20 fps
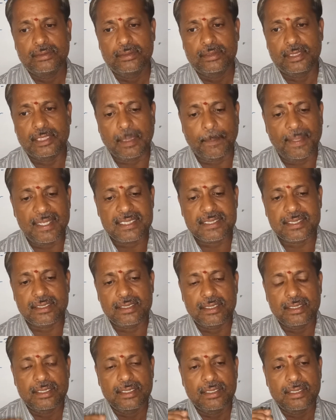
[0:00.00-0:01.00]
It means
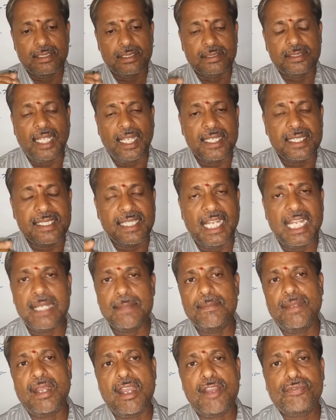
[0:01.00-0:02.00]
the
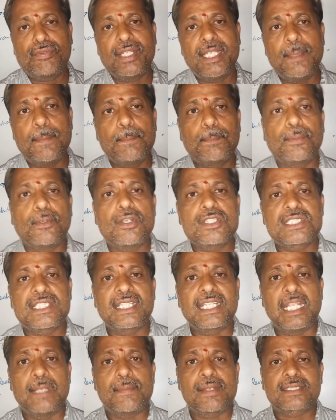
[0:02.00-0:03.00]
aim of
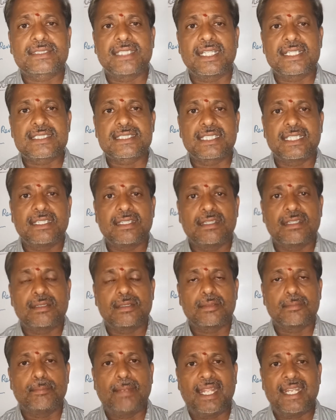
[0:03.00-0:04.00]
imposing emergency
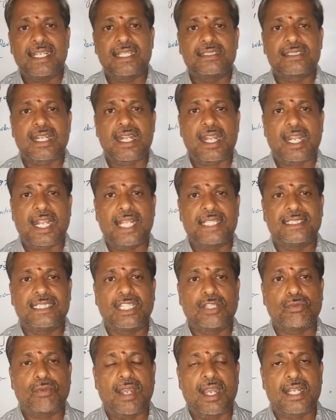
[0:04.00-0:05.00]
by Indira
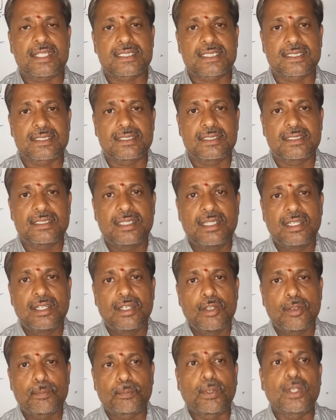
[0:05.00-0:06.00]
Gandhi was
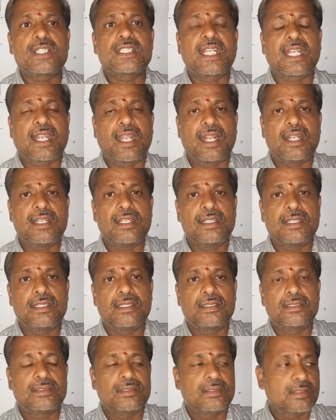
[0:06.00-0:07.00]
political
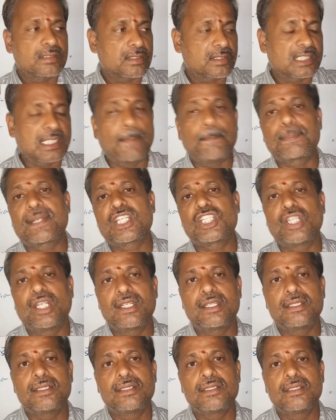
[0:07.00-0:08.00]

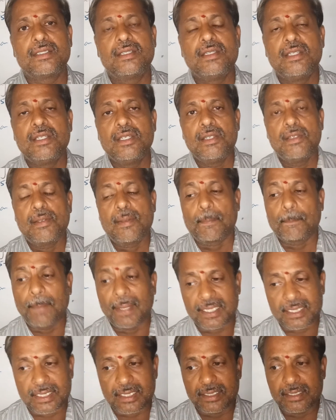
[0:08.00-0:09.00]
suppression.
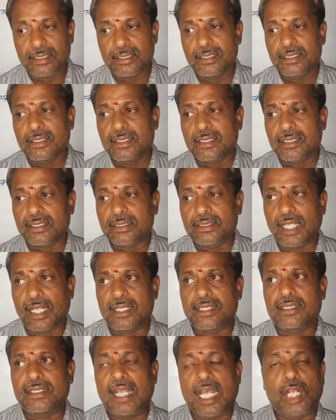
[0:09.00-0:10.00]
But
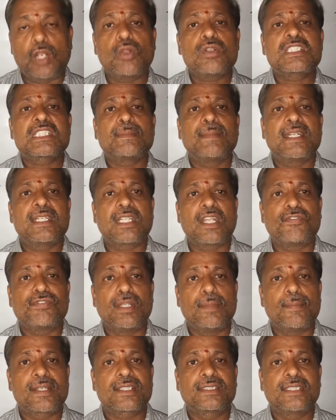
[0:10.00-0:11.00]
that announcement of
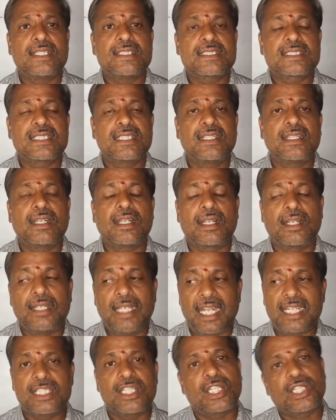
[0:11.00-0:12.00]
emergency
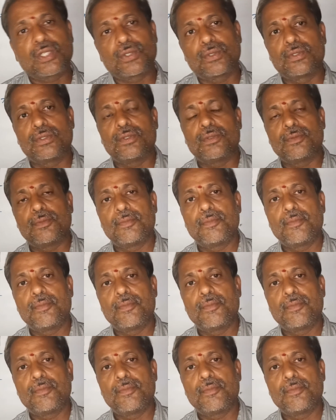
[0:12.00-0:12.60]
led to